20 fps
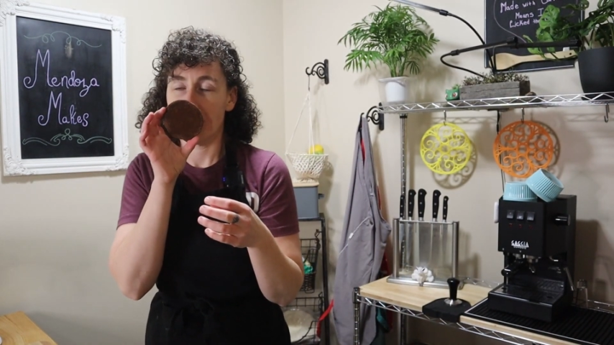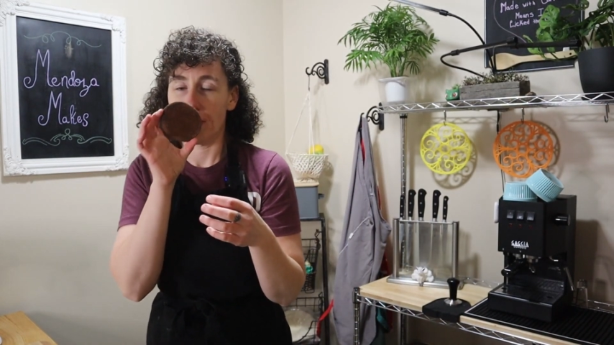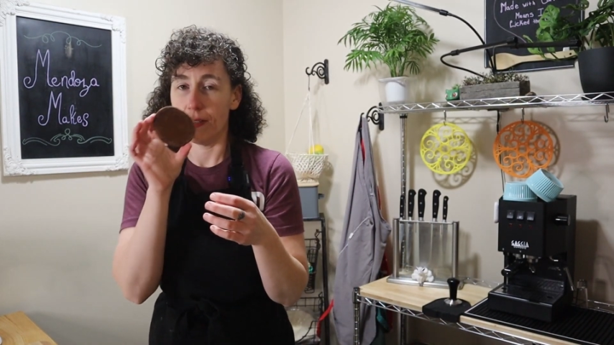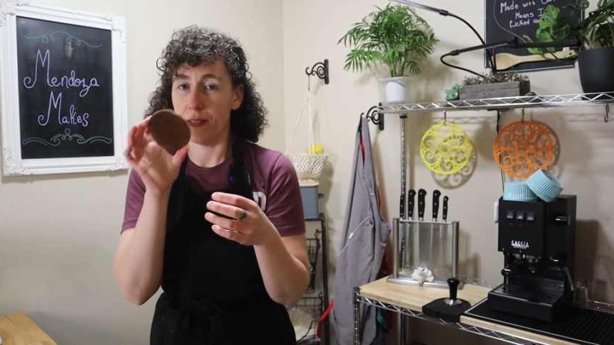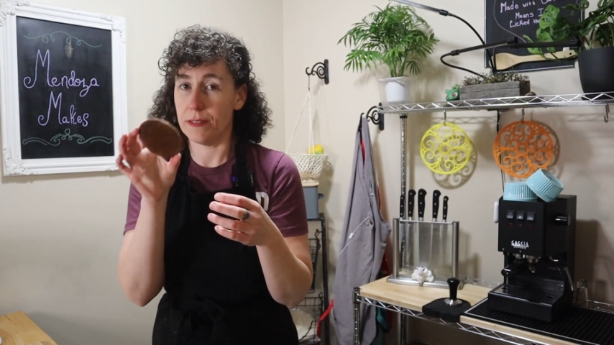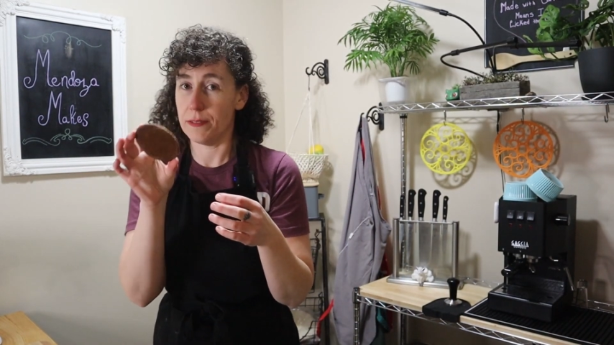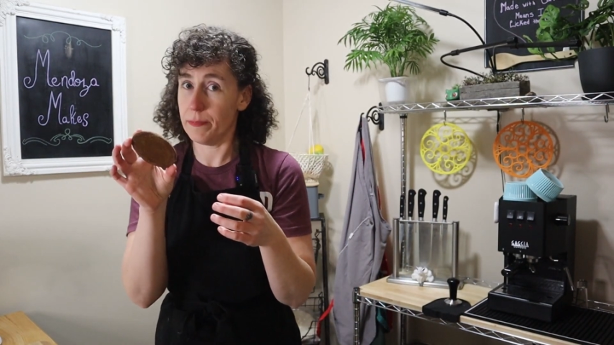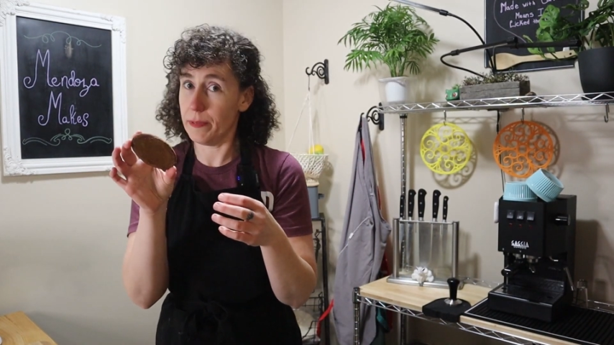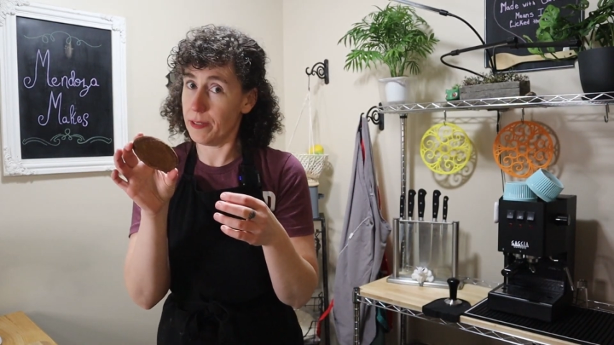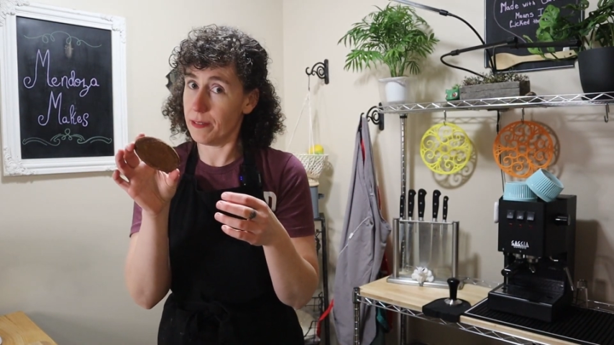
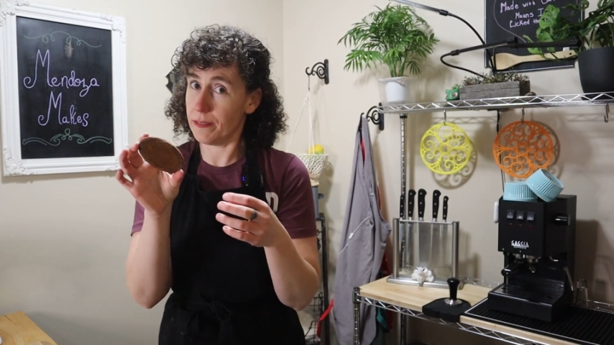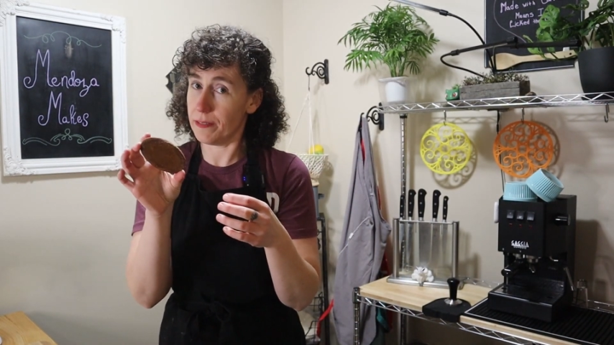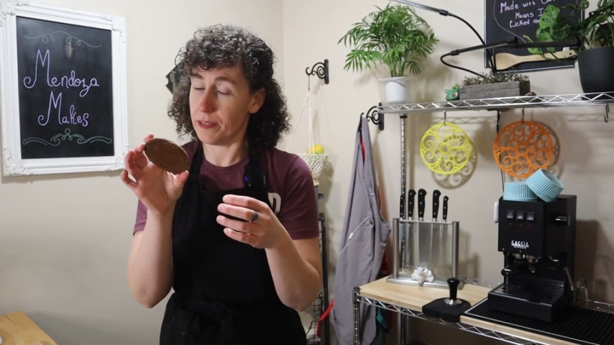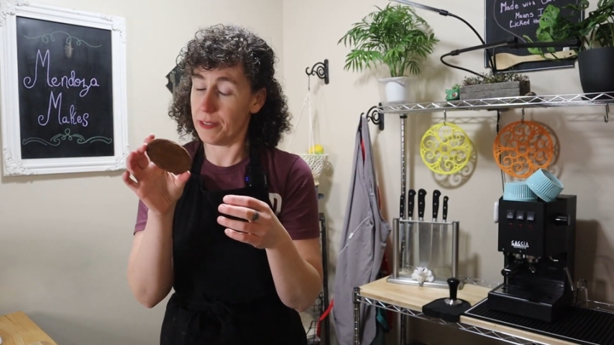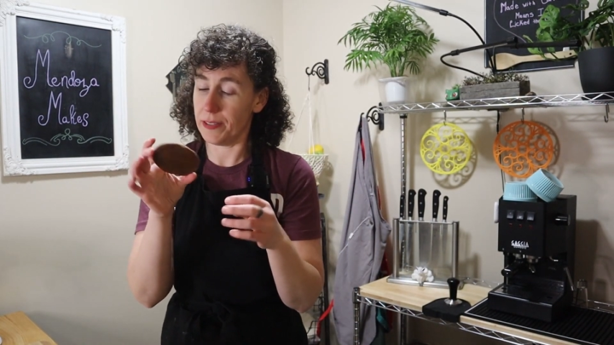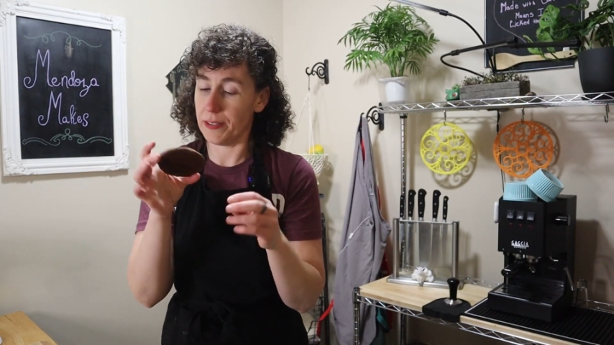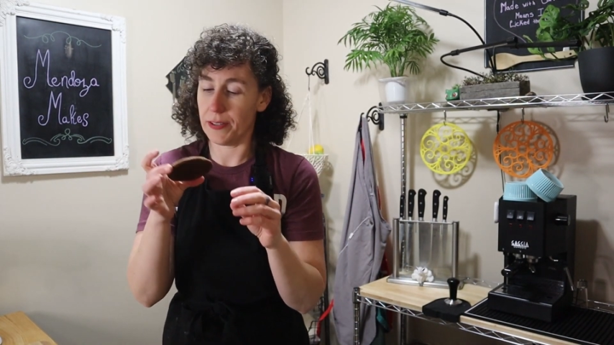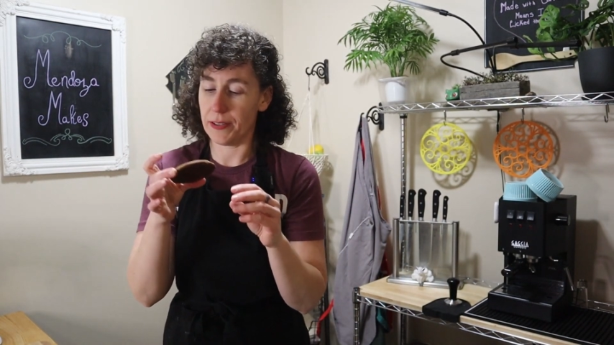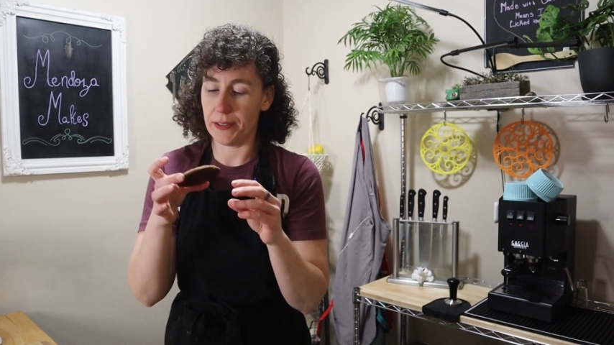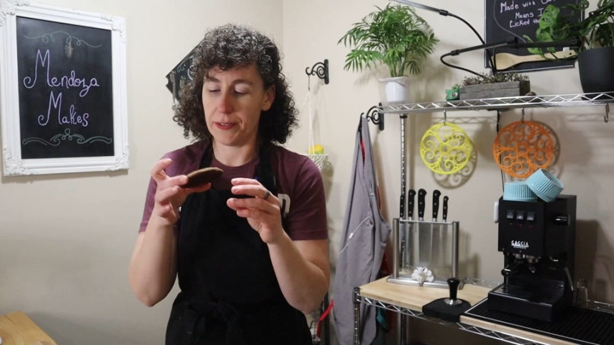They smell
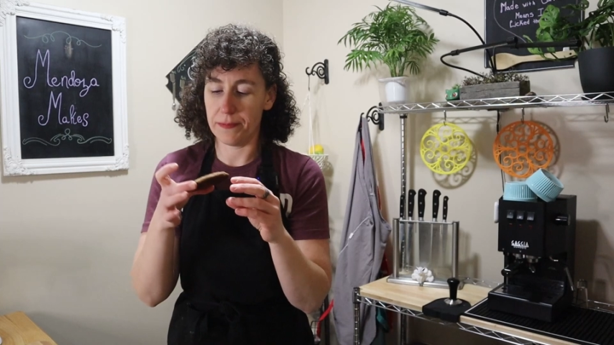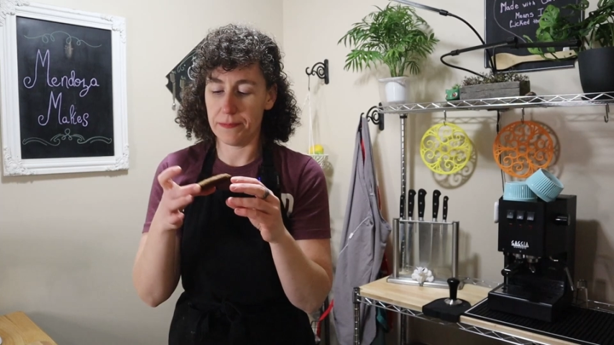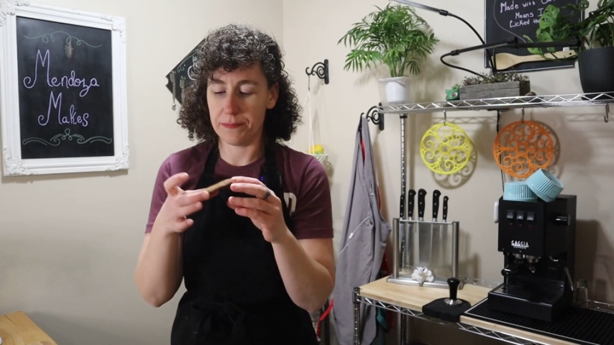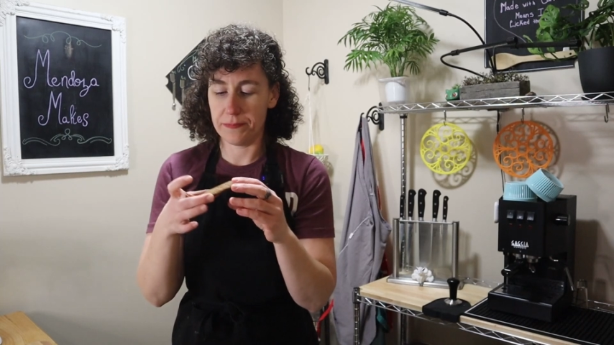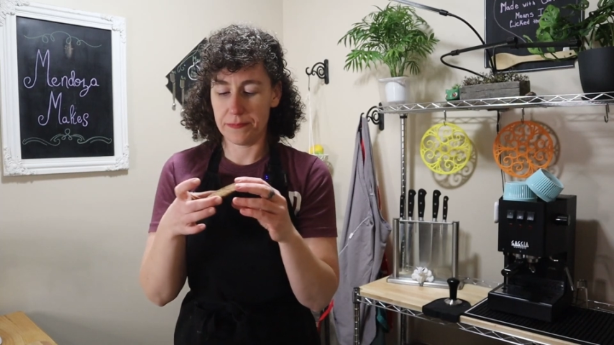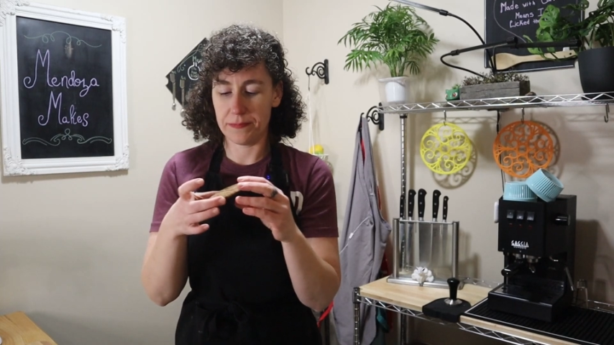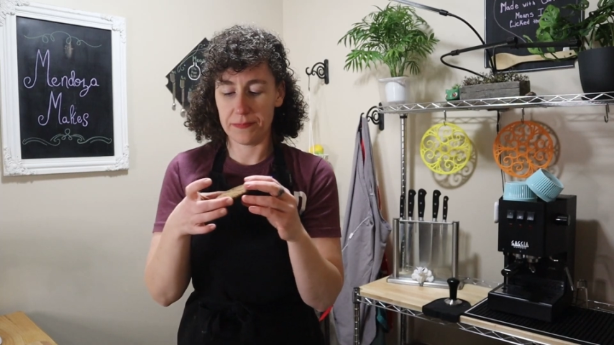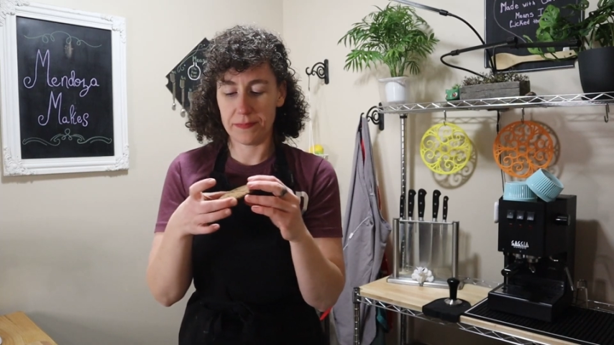really good.